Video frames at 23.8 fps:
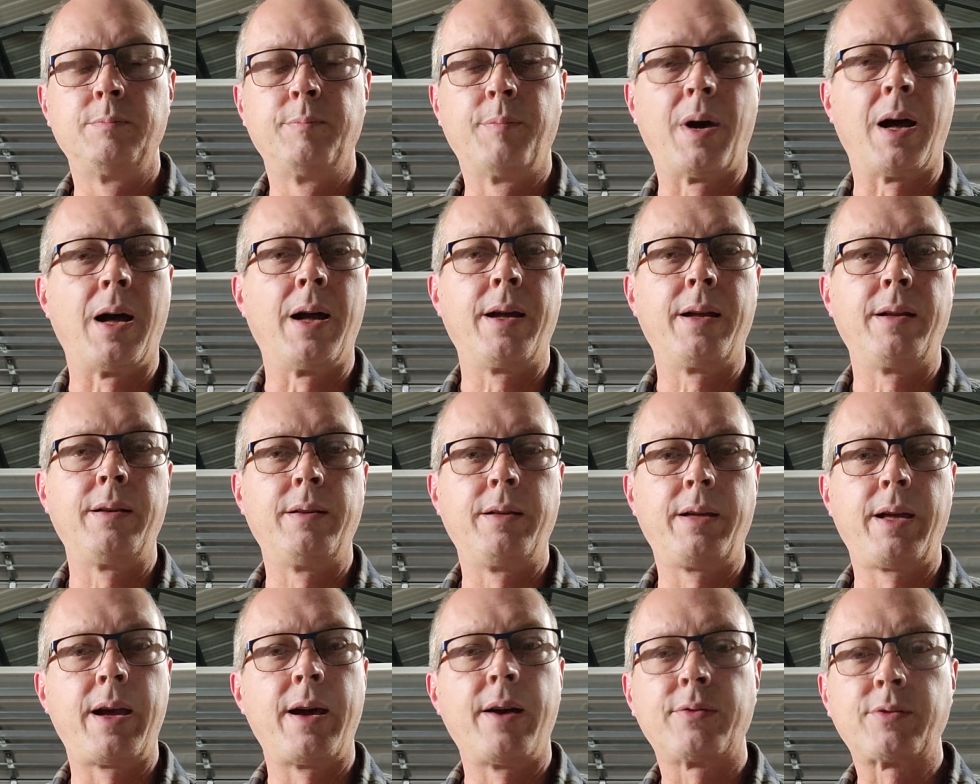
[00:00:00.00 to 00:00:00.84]
buying
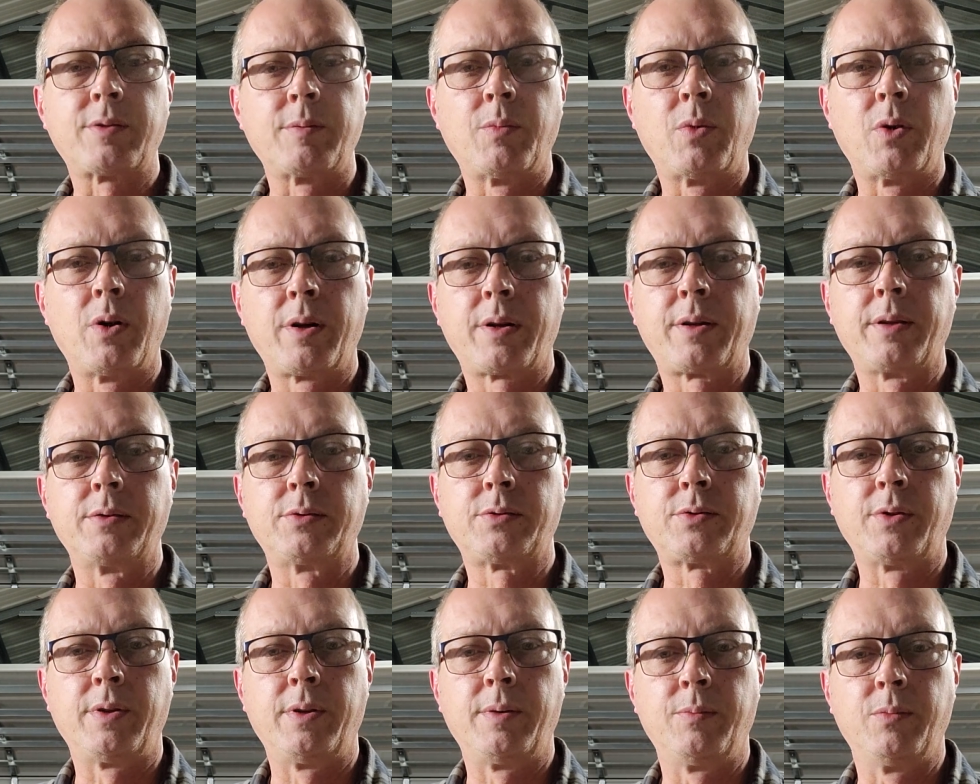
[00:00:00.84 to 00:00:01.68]
the
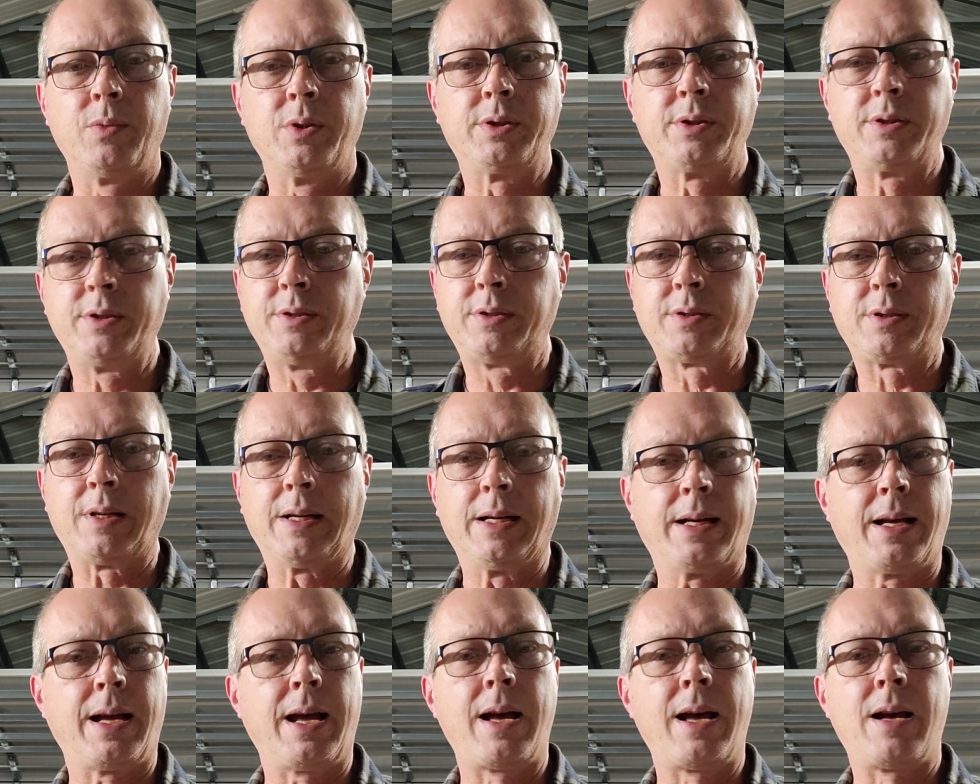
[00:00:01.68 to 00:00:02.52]
aftermarket trim, which is
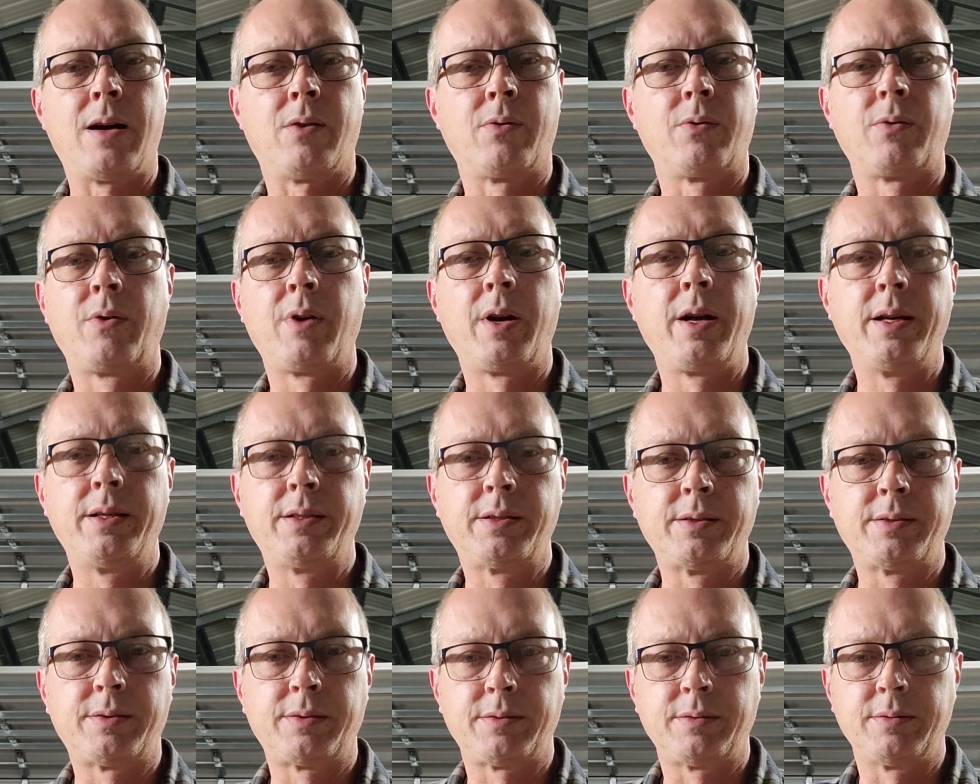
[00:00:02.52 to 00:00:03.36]
like
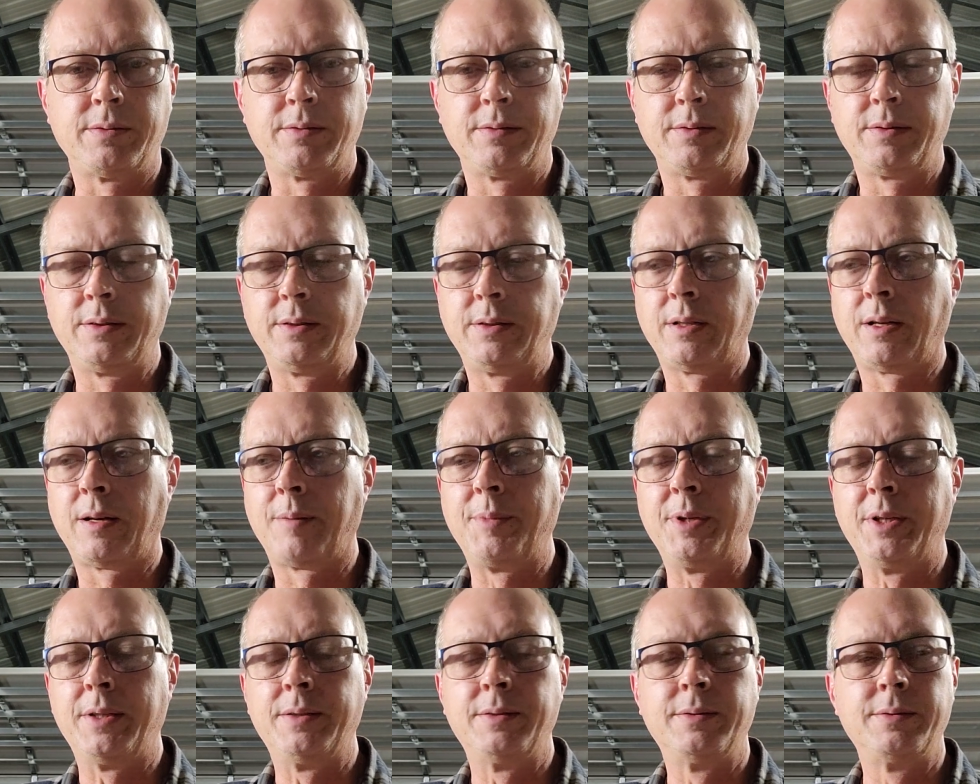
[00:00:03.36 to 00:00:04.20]
outrageous. I
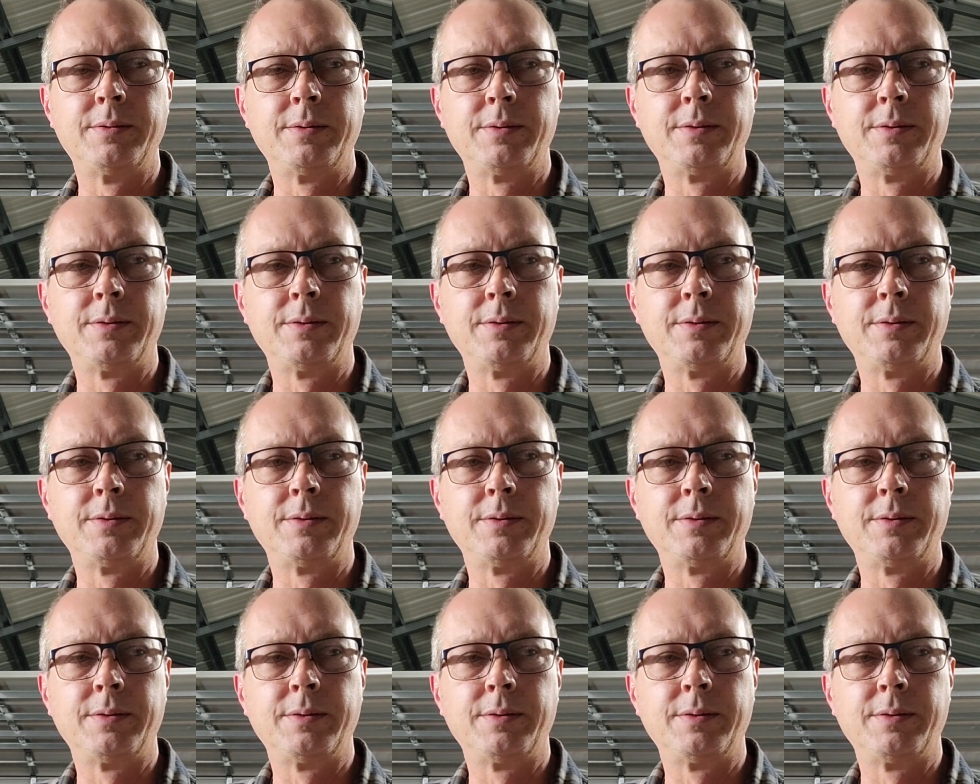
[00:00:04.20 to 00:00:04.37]
mean,